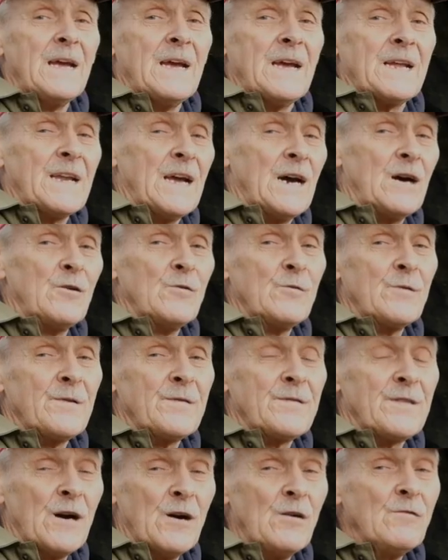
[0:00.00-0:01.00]
Now,
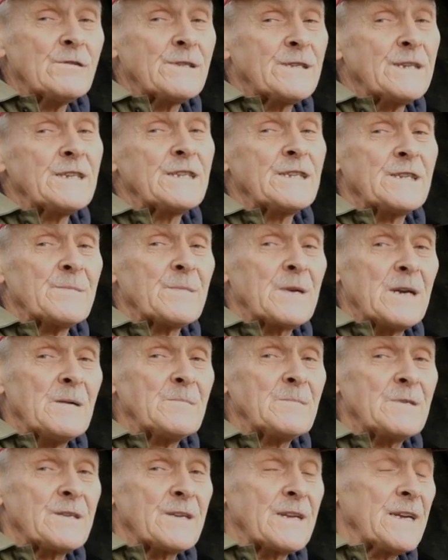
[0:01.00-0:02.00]
the whole system
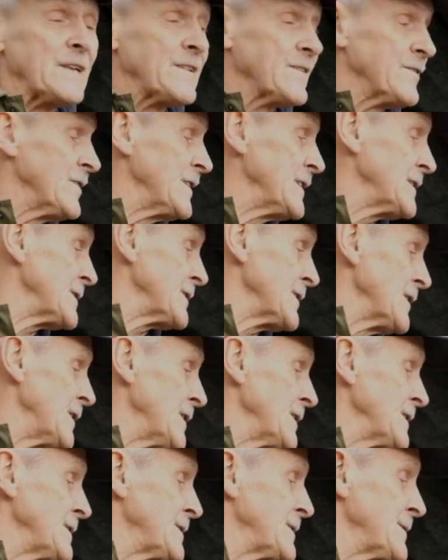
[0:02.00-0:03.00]
comes together
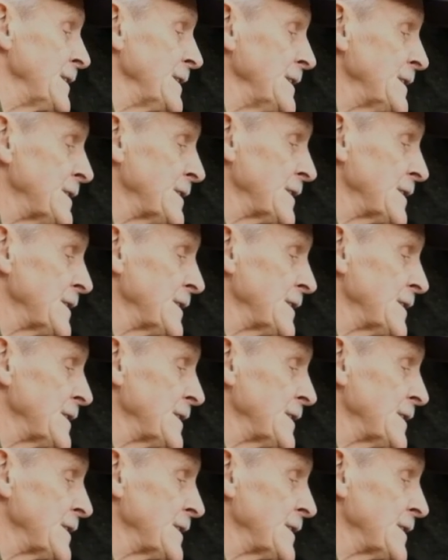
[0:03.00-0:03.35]
inside this